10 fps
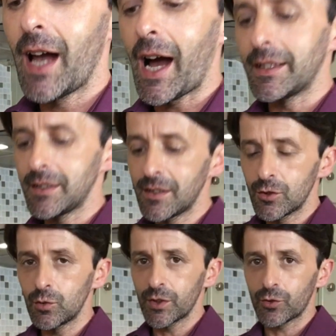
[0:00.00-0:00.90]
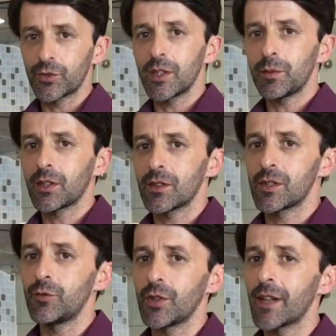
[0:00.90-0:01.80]
I didn't do it today because
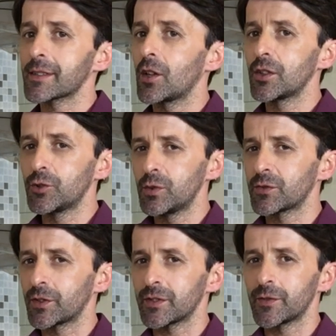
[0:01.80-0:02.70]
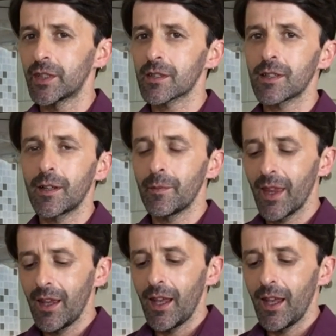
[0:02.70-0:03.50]
if you guys are gonna do it for the first time